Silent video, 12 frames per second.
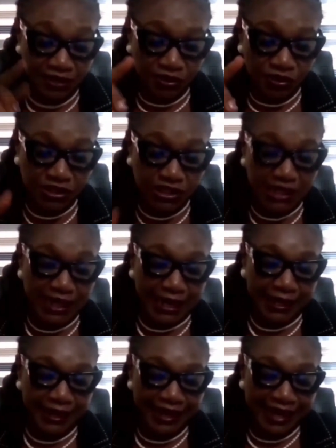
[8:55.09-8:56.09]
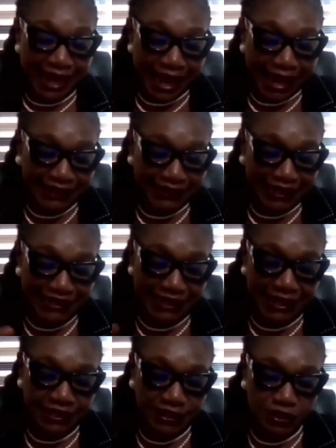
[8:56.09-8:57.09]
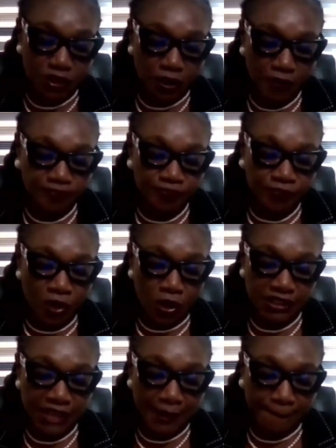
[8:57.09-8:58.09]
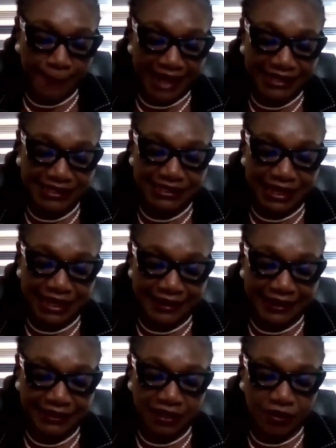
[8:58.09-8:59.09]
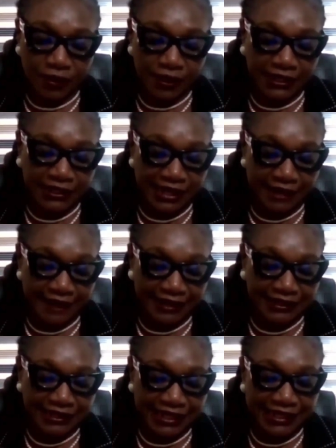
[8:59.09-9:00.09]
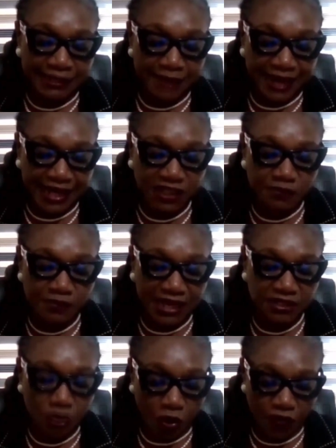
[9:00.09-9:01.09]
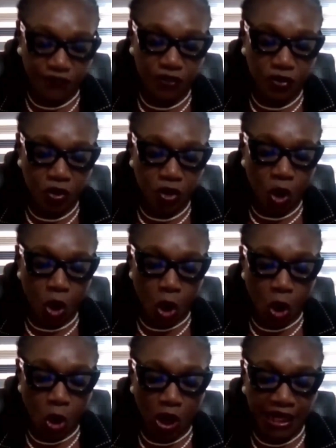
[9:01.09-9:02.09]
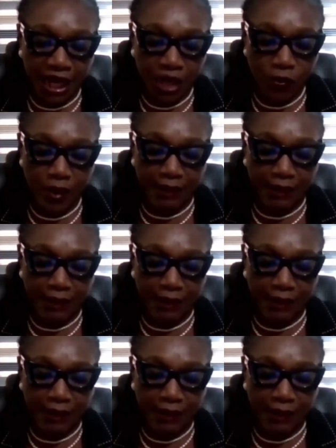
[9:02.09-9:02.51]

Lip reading: you see, A, act as an editor or take part directly or indirectly in the management of, or in any way